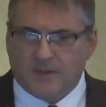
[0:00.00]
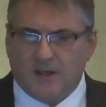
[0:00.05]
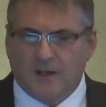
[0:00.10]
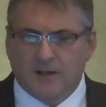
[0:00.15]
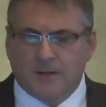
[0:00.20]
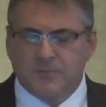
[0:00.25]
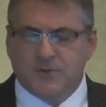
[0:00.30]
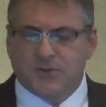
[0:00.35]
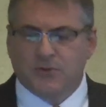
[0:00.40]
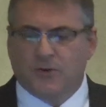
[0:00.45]

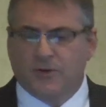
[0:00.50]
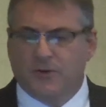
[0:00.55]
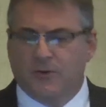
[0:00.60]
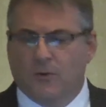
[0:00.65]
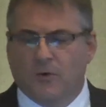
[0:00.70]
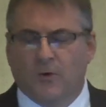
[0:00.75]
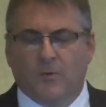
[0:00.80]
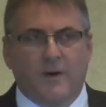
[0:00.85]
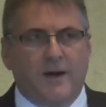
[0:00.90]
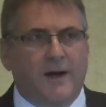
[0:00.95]
And I'm sure you're
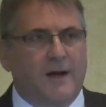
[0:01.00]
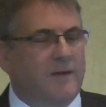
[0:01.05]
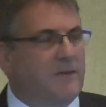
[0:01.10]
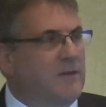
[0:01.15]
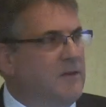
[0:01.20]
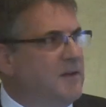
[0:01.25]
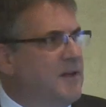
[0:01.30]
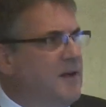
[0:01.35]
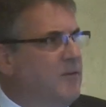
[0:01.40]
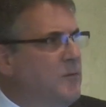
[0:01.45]
all aware
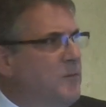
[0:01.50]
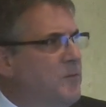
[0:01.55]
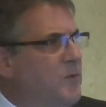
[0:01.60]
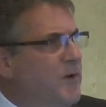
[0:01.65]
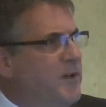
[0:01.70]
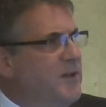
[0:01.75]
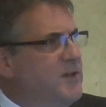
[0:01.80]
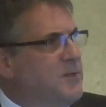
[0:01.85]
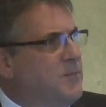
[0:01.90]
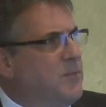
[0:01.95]
that the government
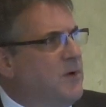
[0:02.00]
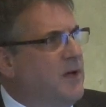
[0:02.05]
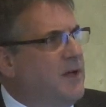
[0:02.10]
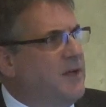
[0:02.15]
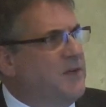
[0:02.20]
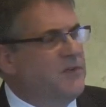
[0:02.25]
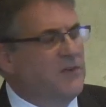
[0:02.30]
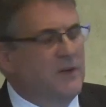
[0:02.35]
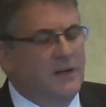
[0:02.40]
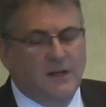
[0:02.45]
put into
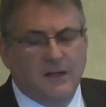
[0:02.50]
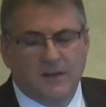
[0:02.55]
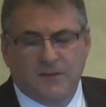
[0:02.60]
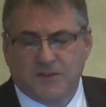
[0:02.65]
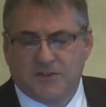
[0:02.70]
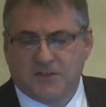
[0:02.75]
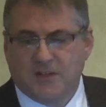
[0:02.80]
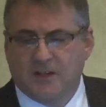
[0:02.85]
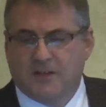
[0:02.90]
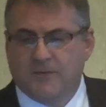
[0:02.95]
place
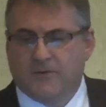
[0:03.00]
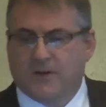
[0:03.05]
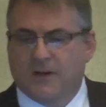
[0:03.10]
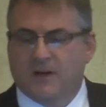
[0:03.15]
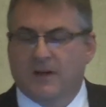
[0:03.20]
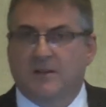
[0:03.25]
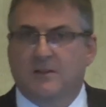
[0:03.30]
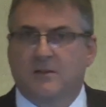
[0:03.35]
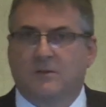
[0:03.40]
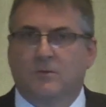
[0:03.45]
the Centre for
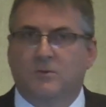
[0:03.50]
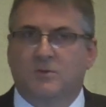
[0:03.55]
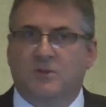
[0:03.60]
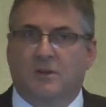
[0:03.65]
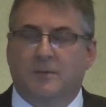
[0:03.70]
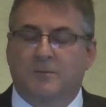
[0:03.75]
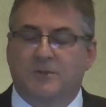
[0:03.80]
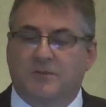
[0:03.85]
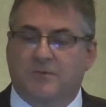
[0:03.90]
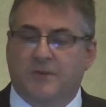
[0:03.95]
Connected and
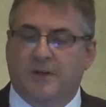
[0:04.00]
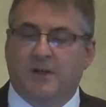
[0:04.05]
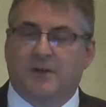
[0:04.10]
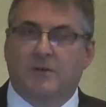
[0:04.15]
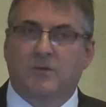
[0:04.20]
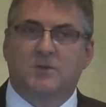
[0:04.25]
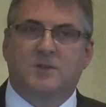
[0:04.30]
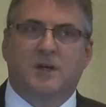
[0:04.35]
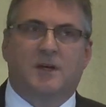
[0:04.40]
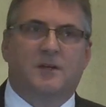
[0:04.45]
Autonomous
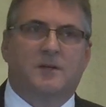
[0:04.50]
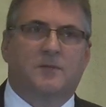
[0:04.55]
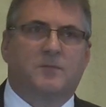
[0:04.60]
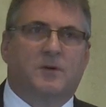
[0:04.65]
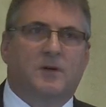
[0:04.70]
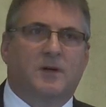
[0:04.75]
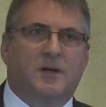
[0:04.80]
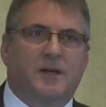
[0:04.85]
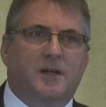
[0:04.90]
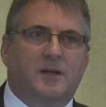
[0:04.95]
Vehicles, headed
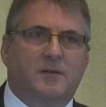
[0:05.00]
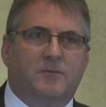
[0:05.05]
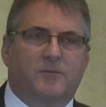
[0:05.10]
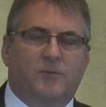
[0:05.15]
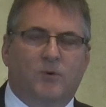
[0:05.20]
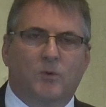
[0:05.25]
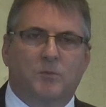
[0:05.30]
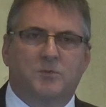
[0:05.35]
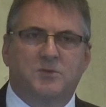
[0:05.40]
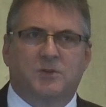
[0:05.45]
by Ian
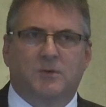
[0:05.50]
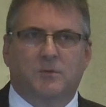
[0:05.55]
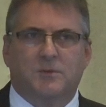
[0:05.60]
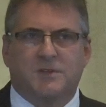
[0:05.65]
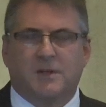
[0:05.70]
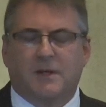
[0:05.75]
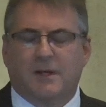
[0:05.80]
Forbes, who was